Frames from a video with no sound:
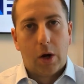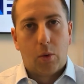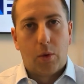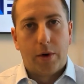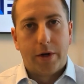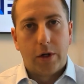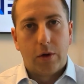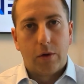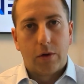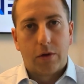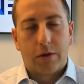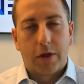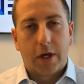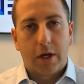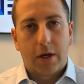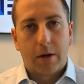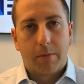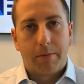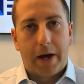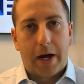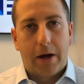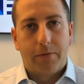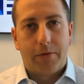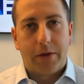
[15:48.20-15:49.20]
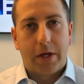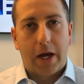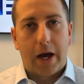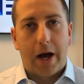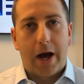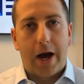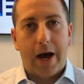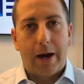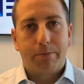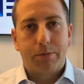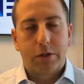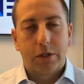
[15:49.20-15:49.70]
when you think about the
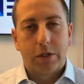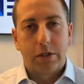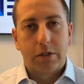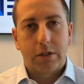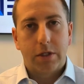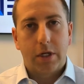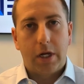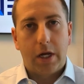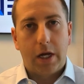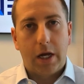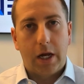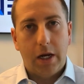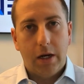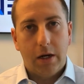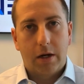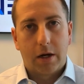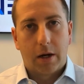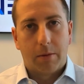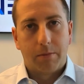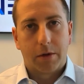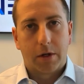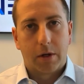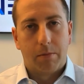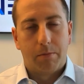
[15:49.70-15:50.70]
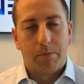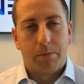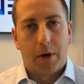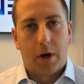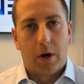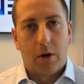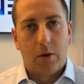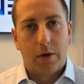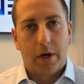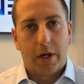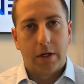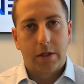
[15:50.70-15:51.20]
options income
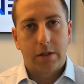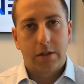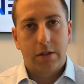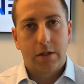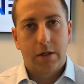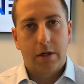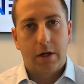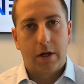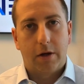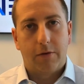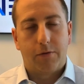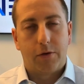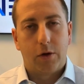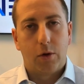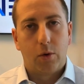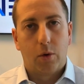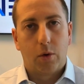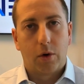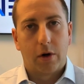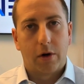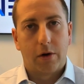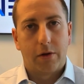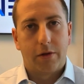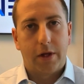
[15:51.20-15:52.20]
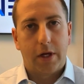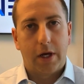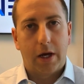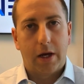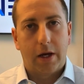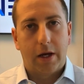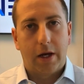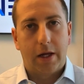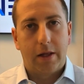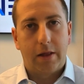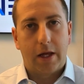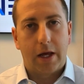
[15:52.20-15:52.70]
component, if you're
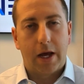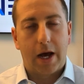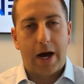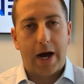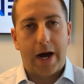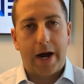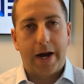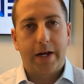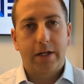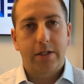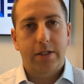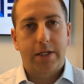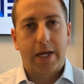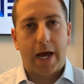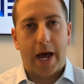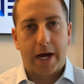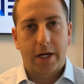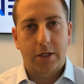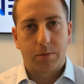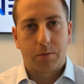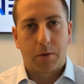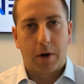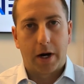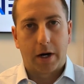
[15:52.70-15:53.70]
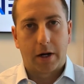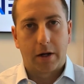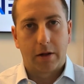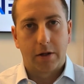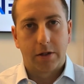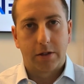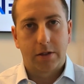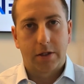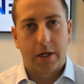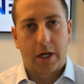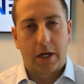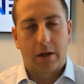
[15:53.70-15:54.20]
in the highest tax bracket,
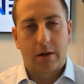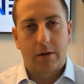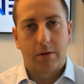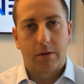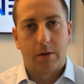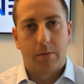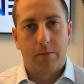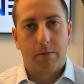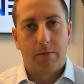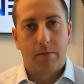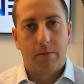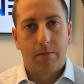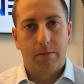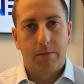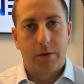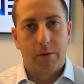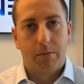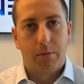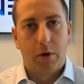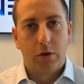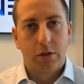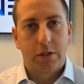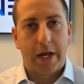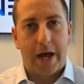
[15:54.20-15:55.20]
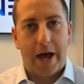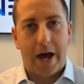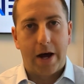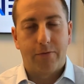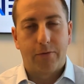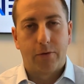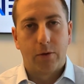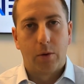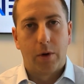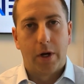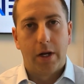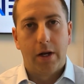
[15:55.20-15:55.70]
let's take the most
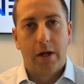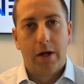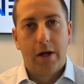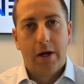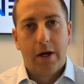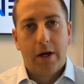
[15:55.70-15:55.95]
affluent,